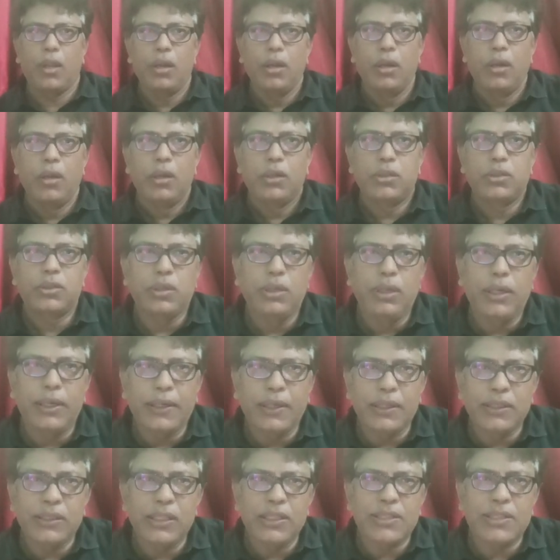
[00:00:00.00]
So let
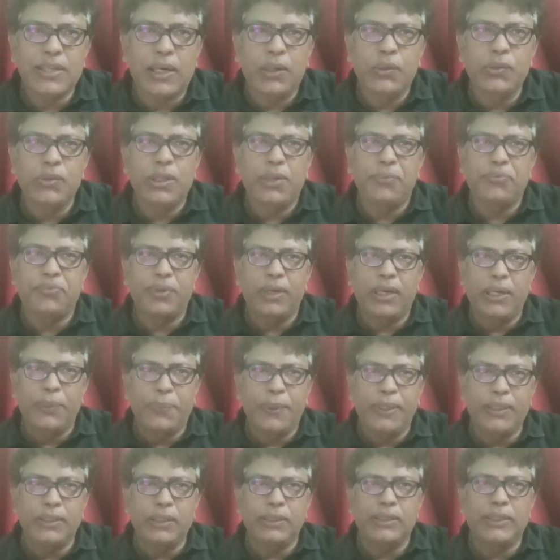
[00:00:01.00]
us start with the front
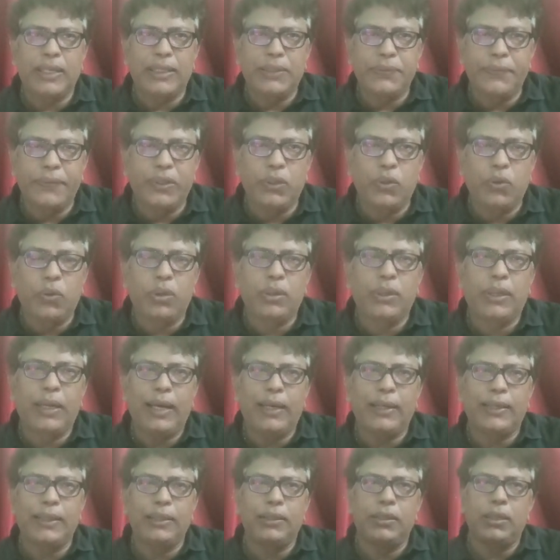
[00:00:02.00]
pages. As we know
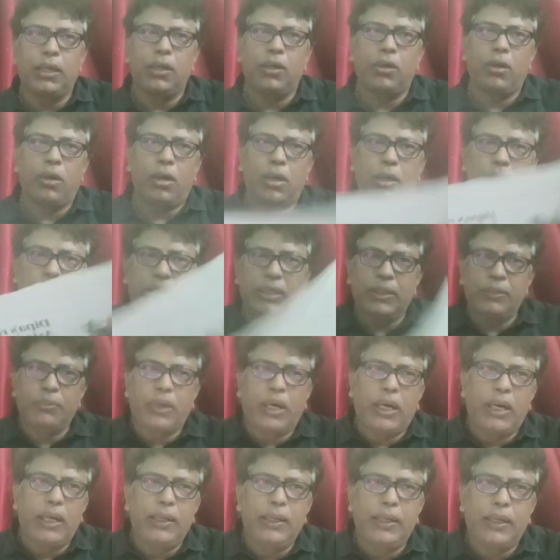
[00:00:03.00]
that in the north
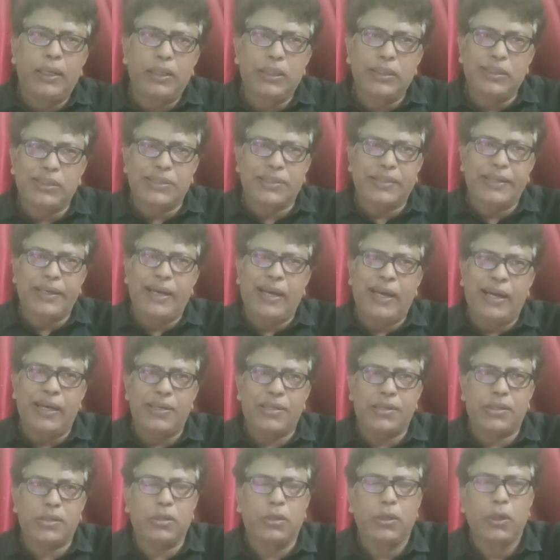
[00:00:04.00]
Himalayan
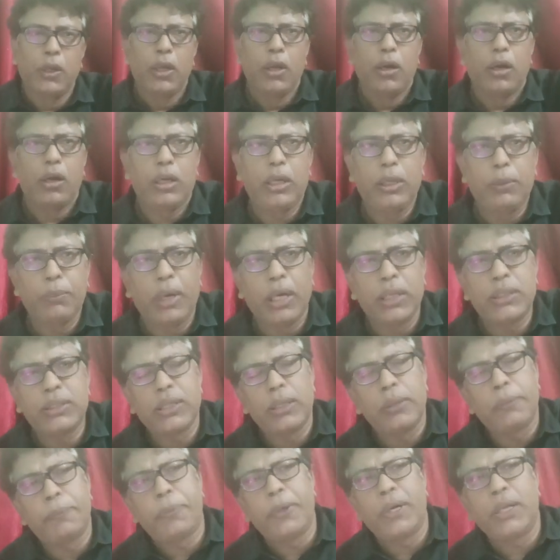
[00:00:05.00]
states,
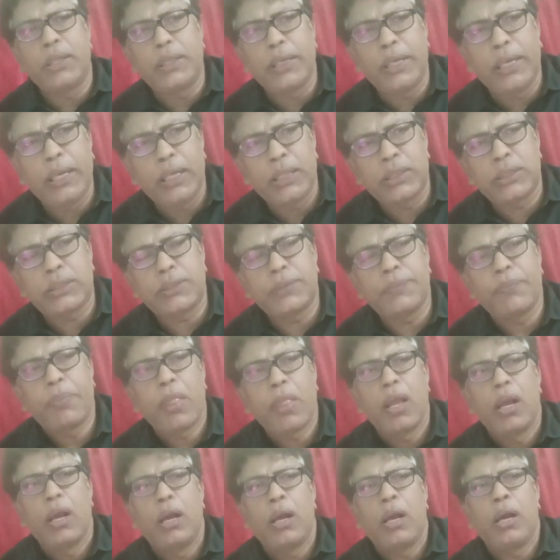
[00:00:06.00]
Himachal Pradesh,
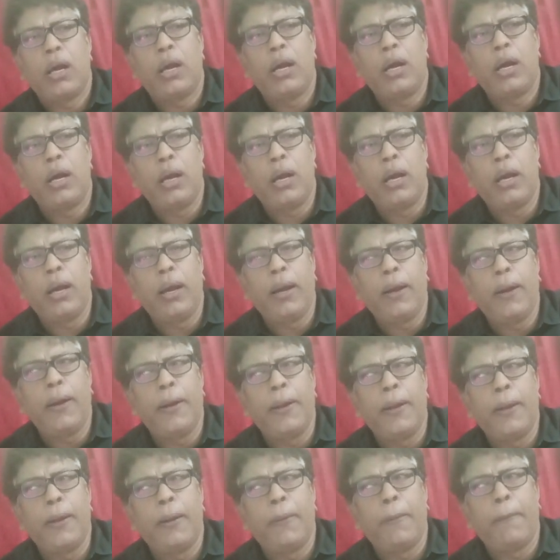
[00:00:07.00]
and
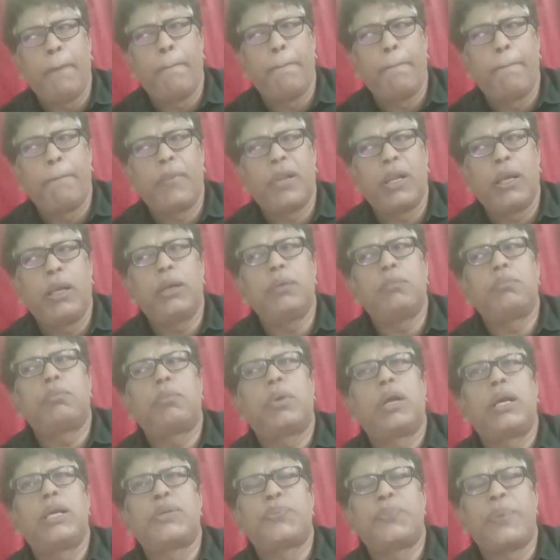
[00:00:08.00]

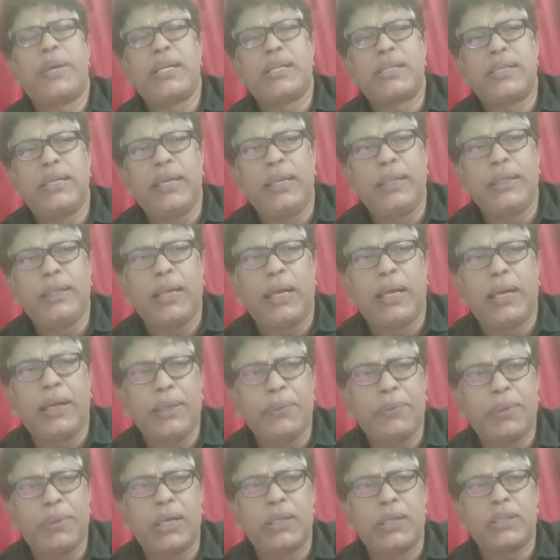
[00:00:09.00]
especially the
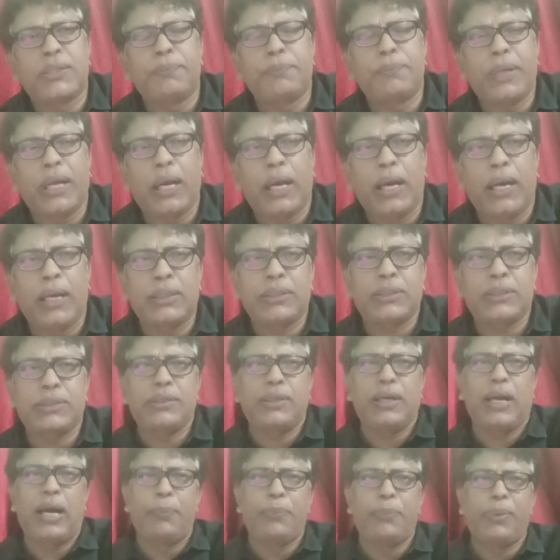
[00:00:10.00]
rivers Byas,
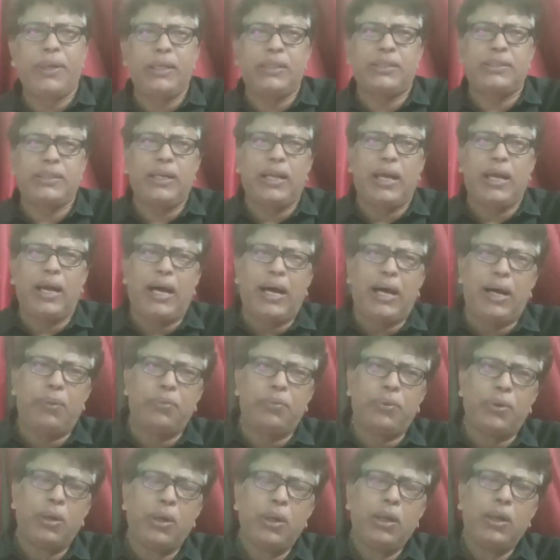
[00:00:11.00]
Ravi,
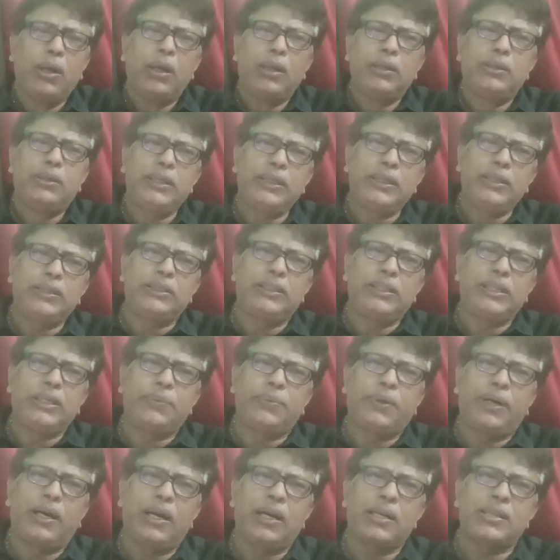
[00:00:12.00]
Chenab, these
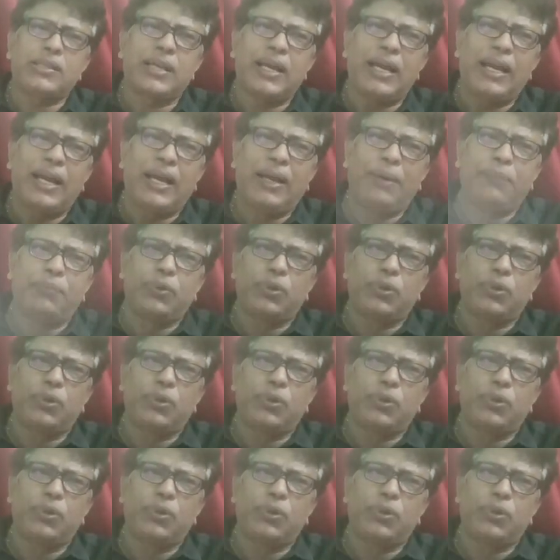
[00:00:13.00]
rivers have